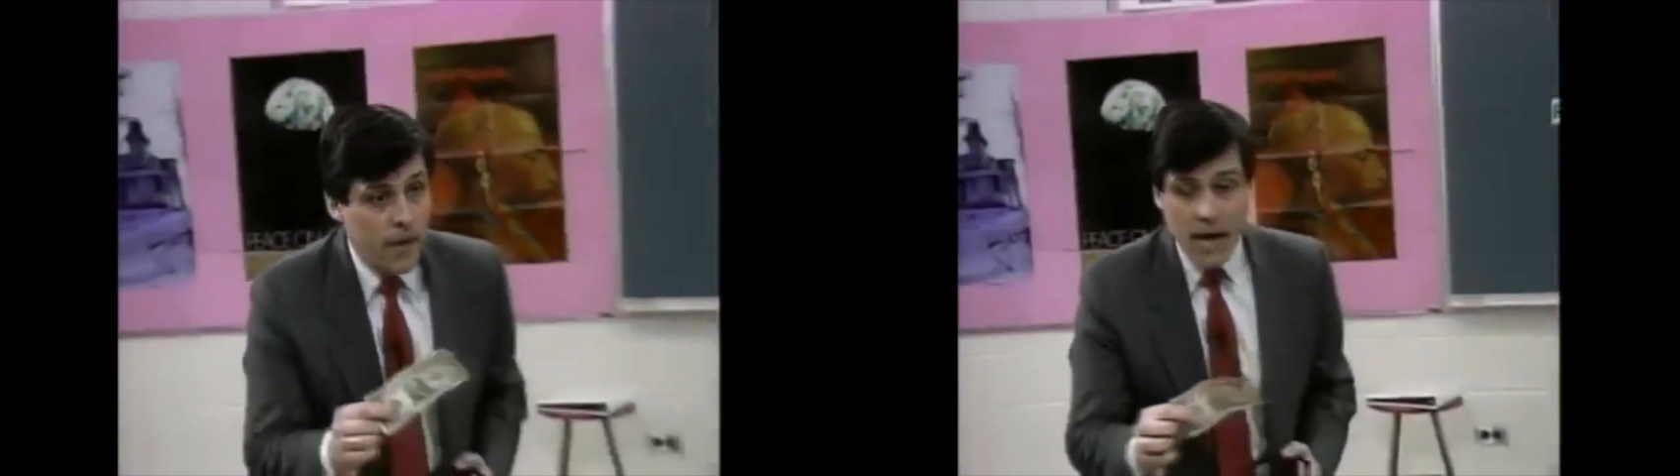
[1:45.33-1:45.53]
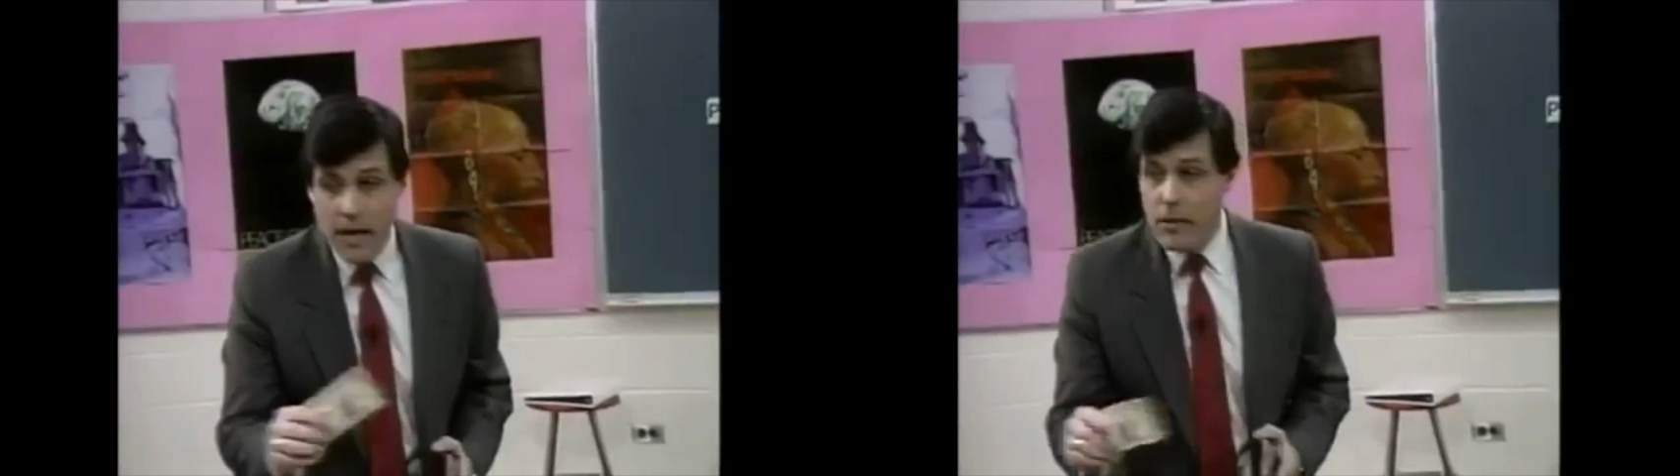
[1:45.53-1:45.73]

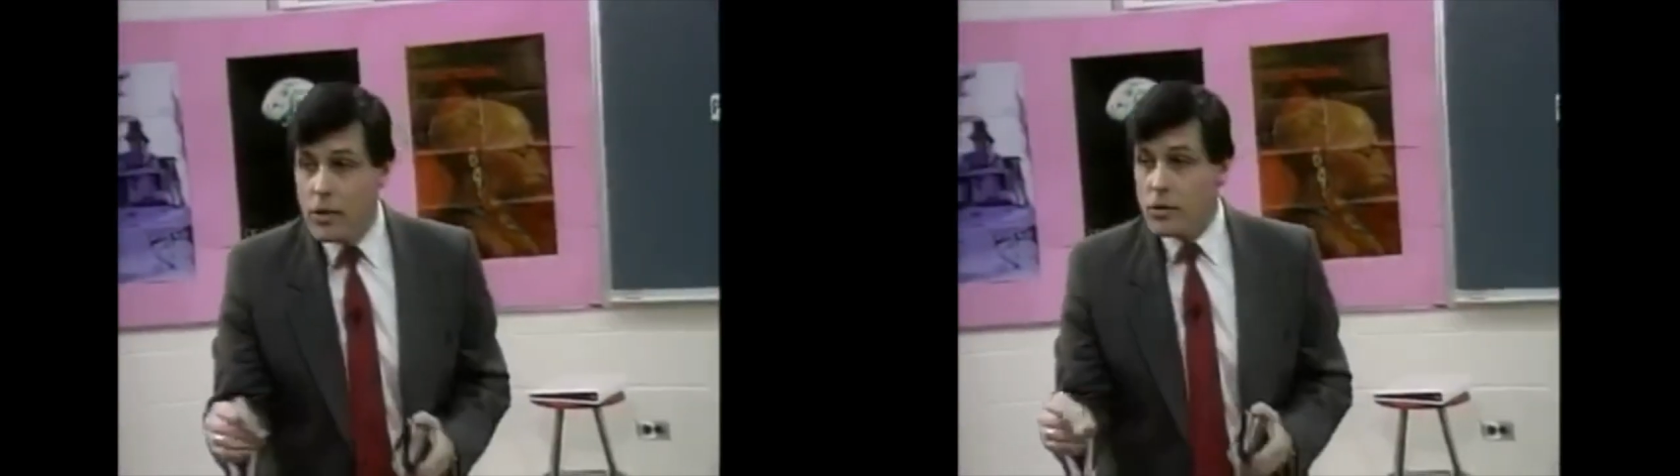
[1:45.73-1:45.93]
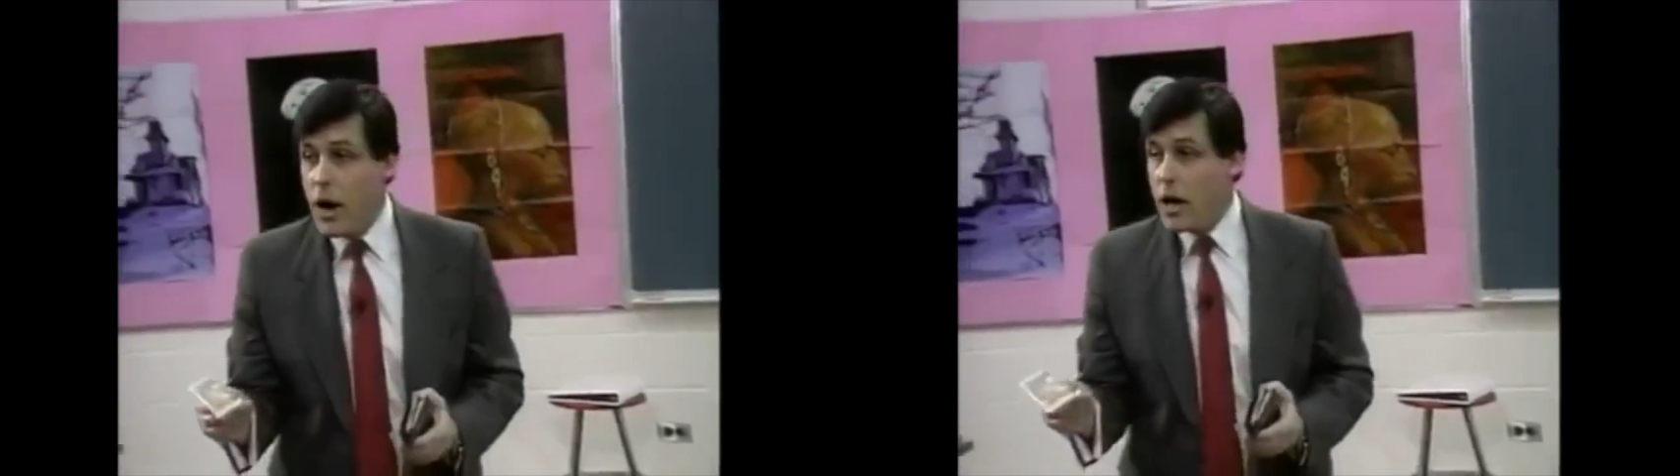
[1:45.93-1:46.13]
I'll give you
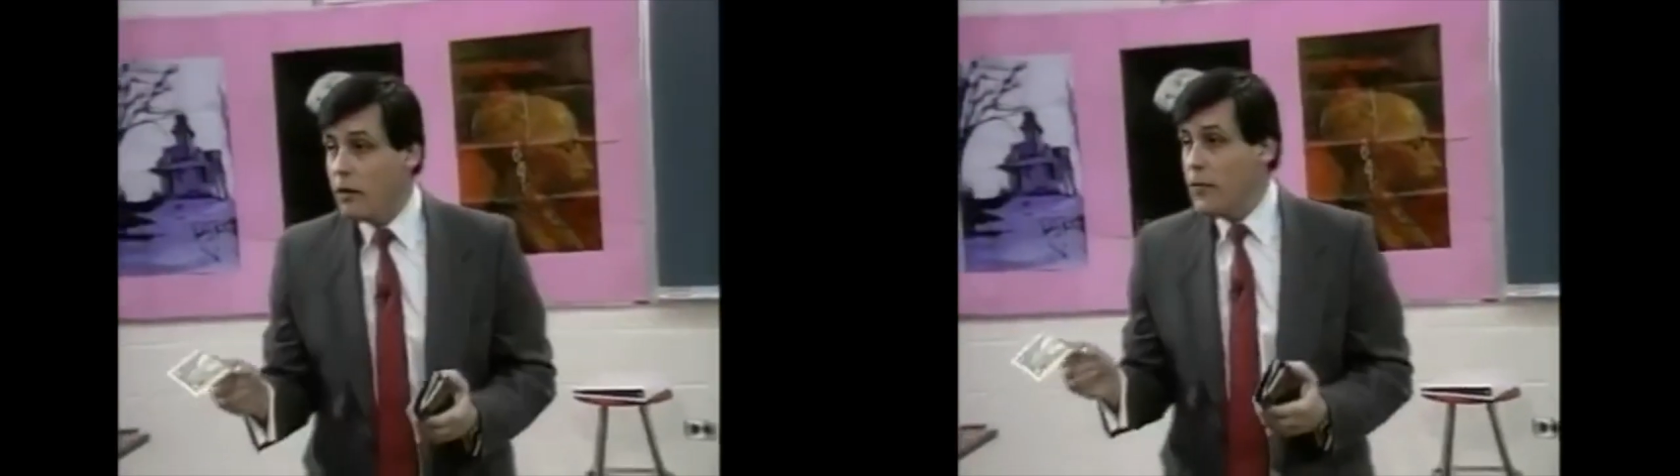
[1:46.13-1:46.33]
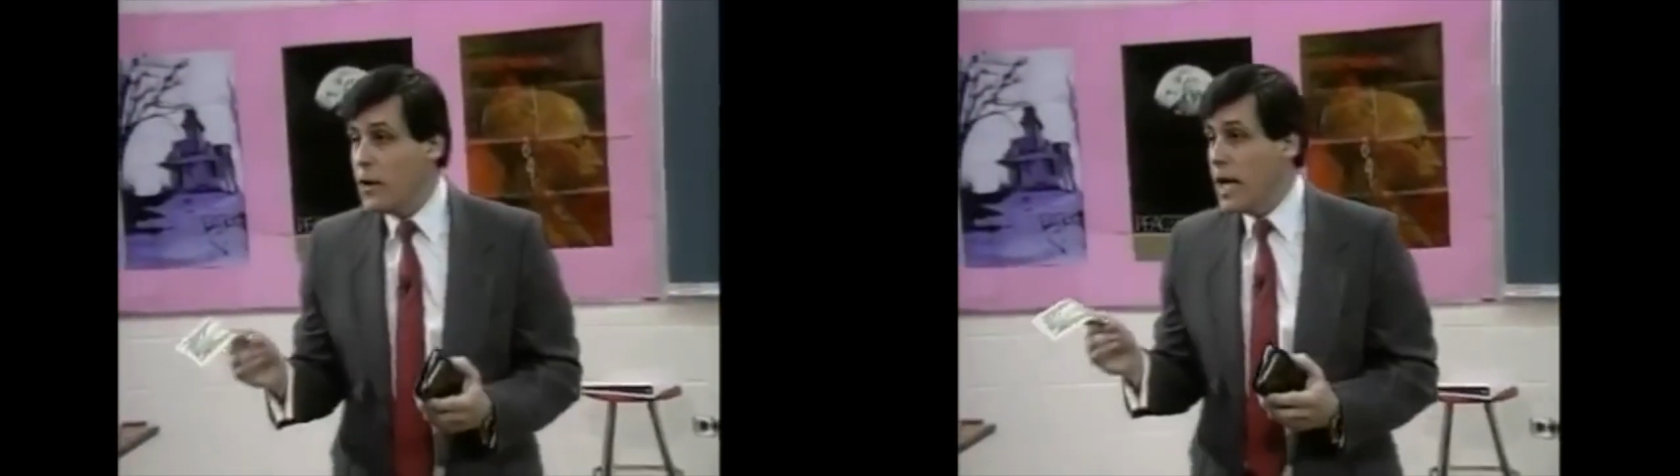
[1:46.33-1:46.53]
this
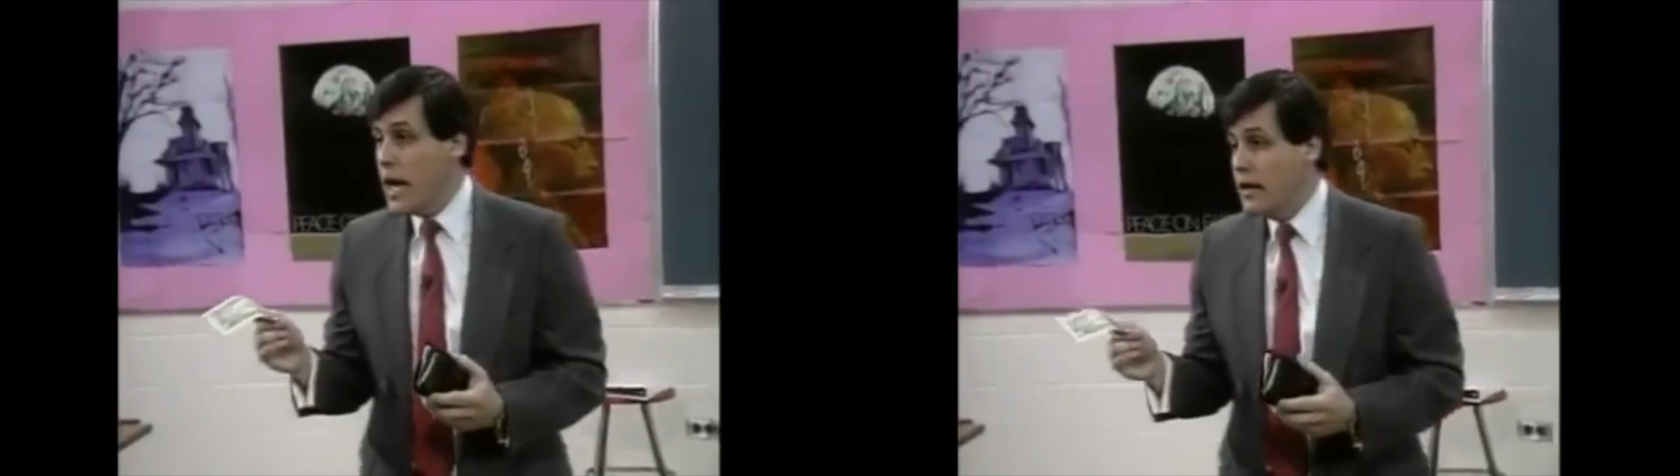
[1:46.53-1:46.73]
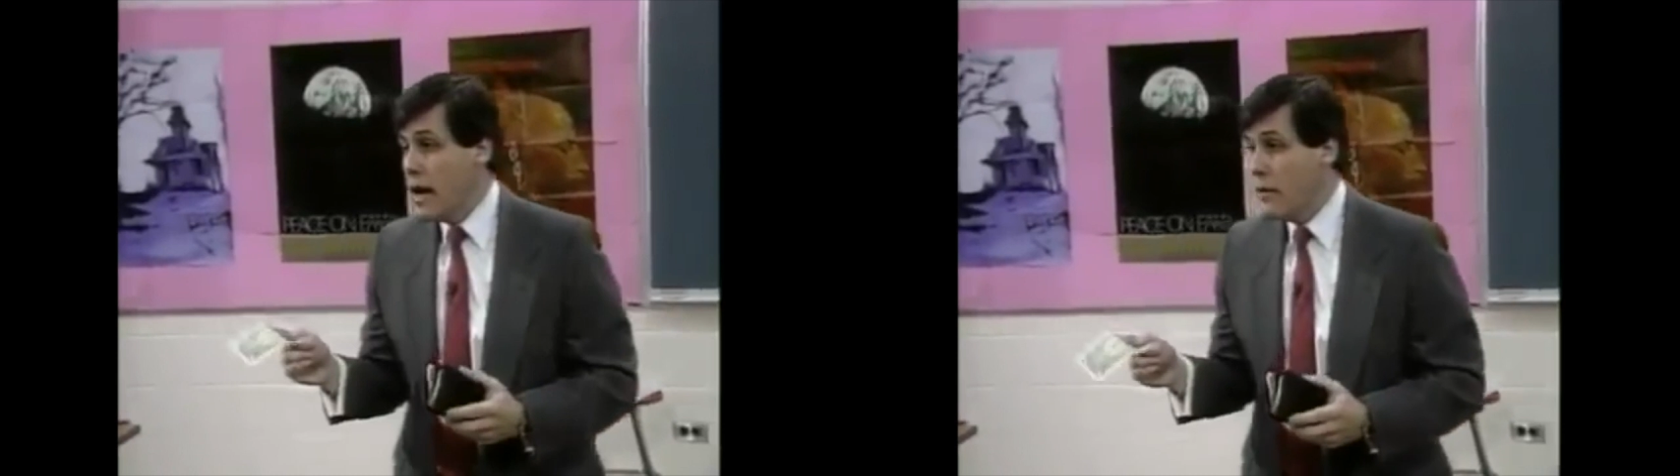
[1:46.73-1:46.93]
$1 if you can
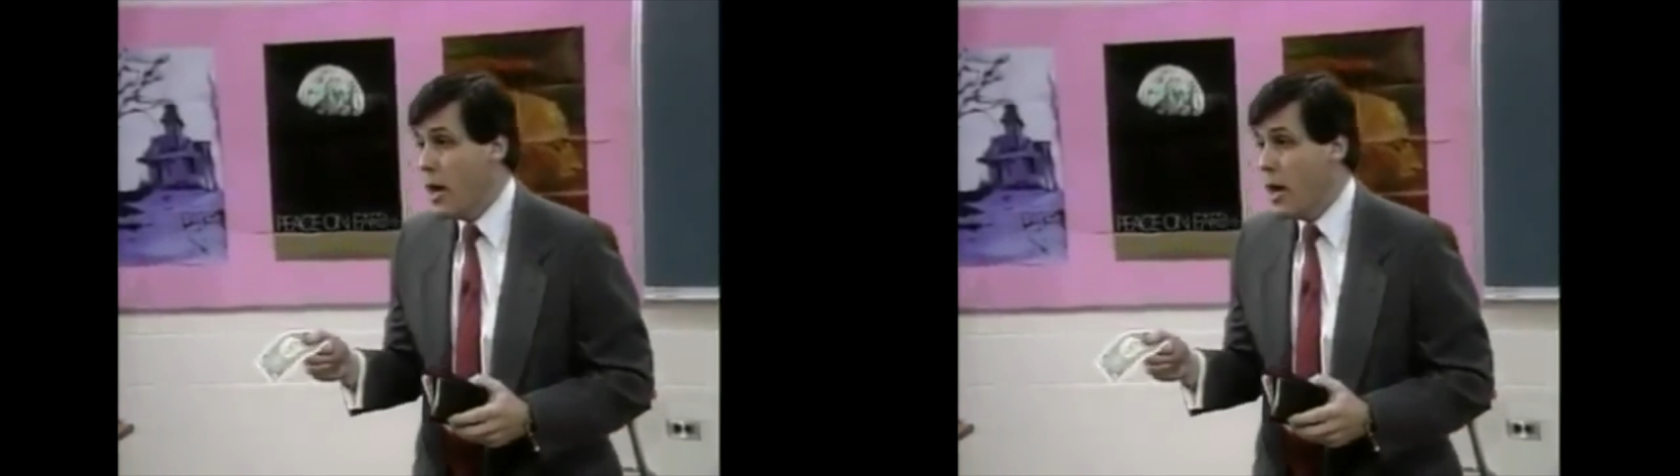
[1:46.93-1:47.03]
get it down